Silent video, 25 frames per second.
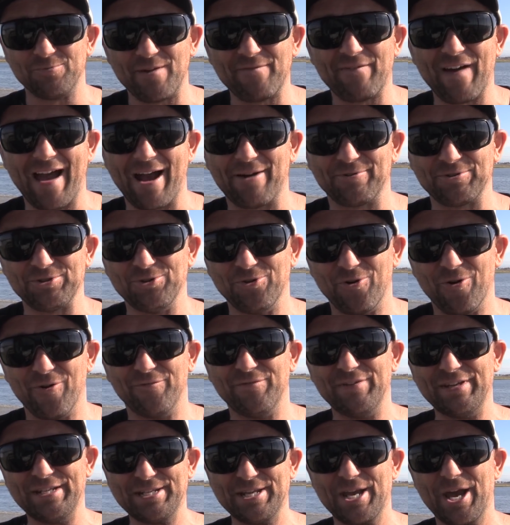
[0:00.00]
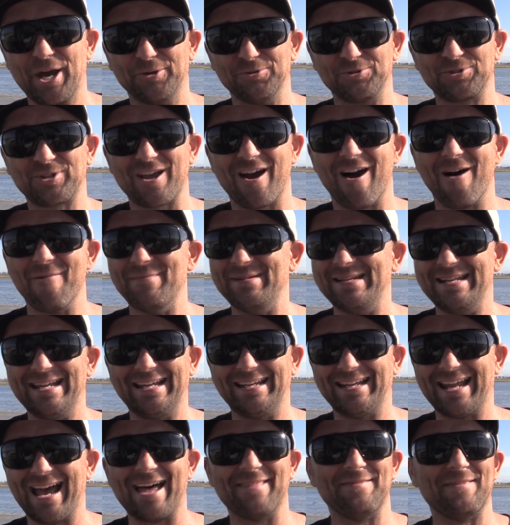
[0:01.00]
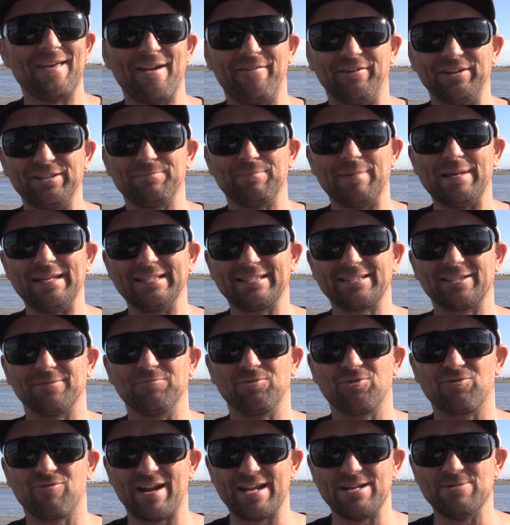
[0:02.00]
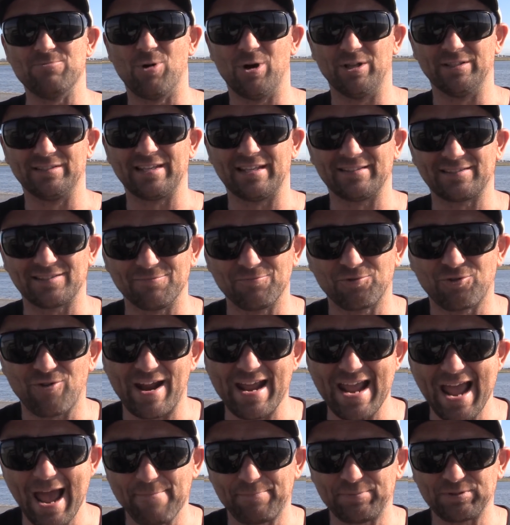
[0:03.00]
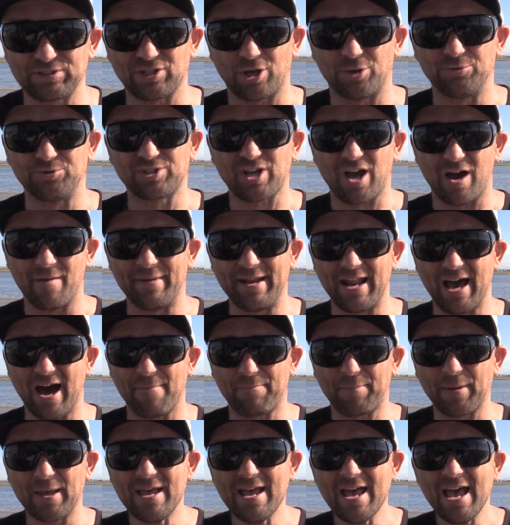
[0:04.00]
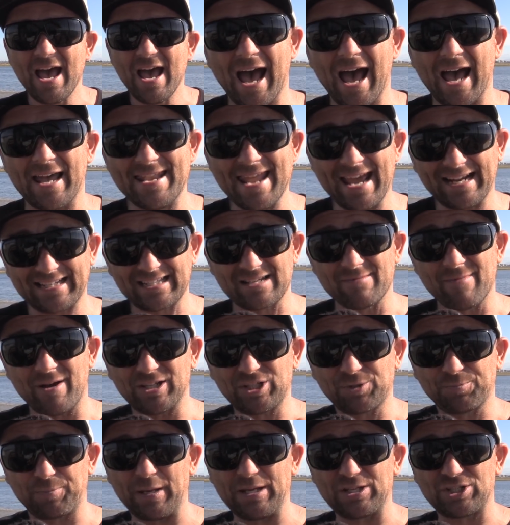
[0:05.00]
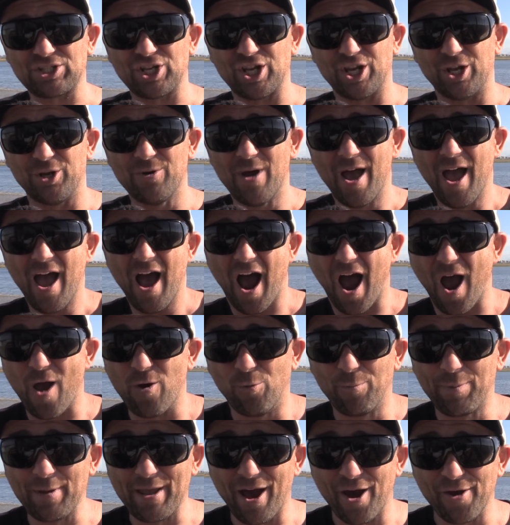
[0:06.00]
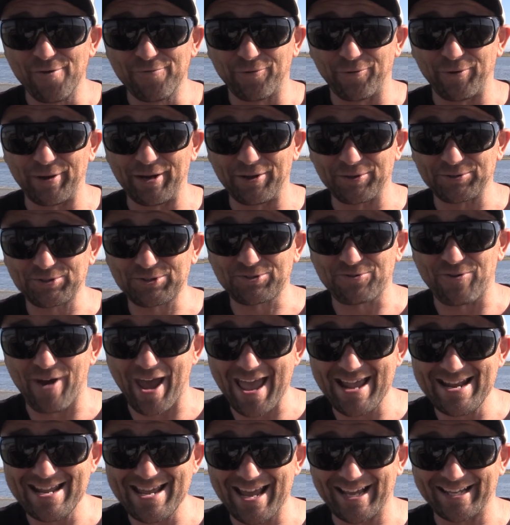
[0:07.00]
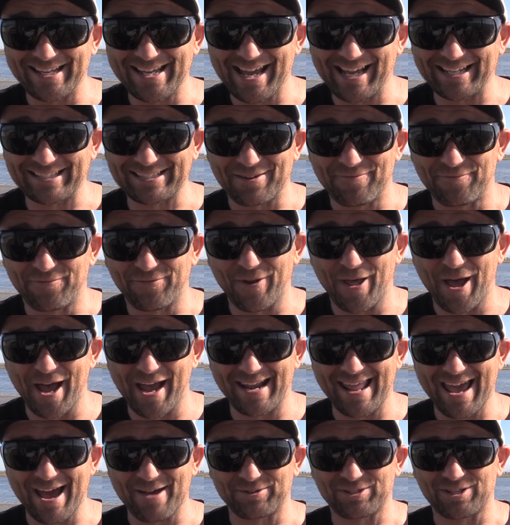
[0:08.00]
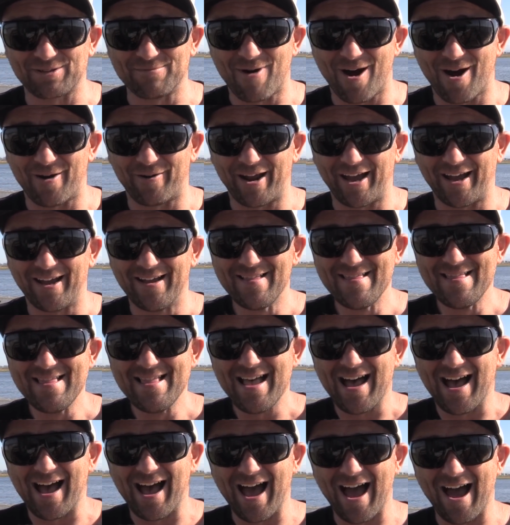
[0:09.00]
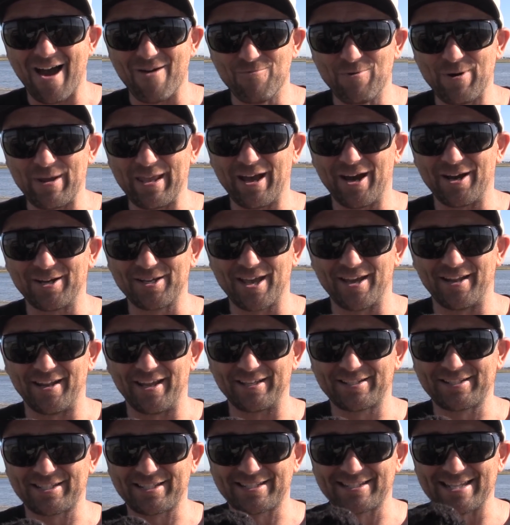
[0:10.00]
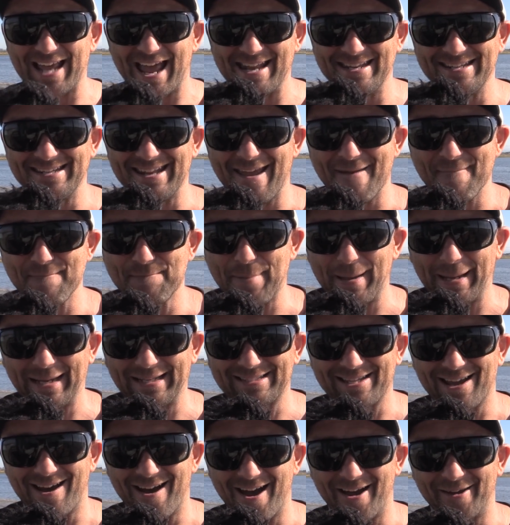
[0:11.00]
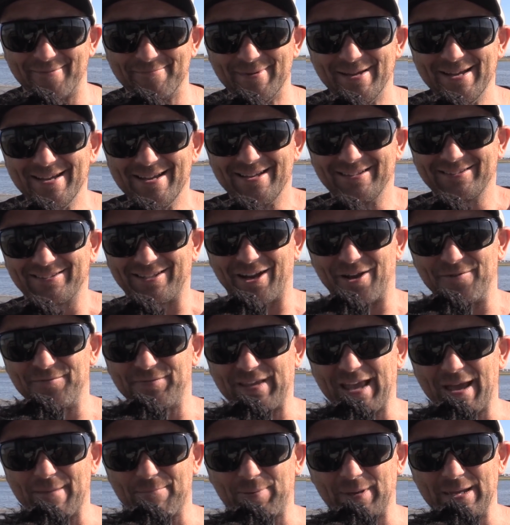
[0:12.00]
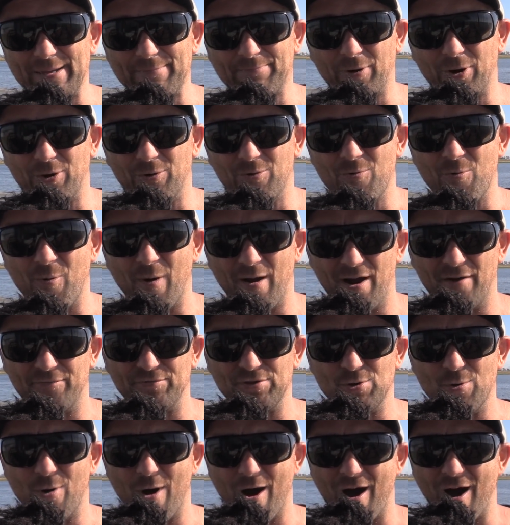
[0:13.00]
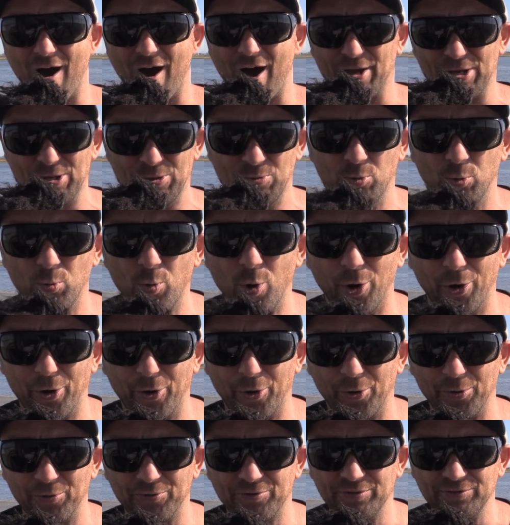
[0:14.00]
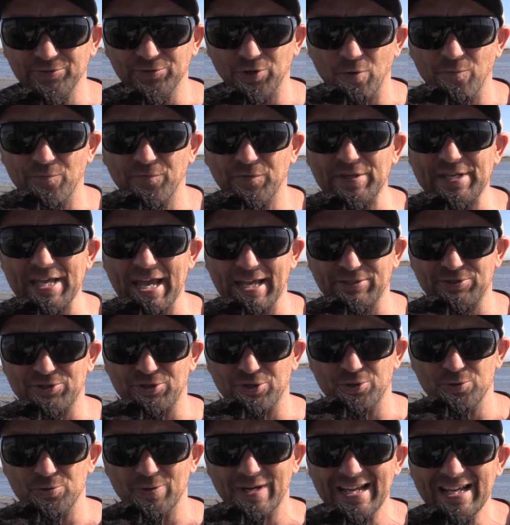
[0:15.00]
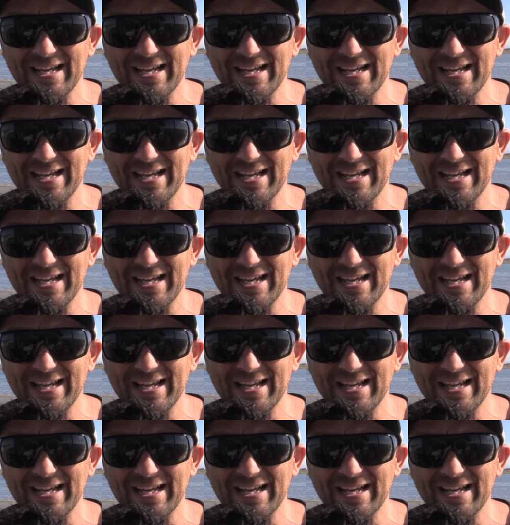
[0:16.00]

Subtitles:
without your videos coming in, and there has been some great ones. There's some great episodes coming up. Next time I speak to you, I will be over in Australia. Yes, I'm flying out tomorrow, and we are going to send it big time. So don't forget, people, wherever you are in the world, don't forget to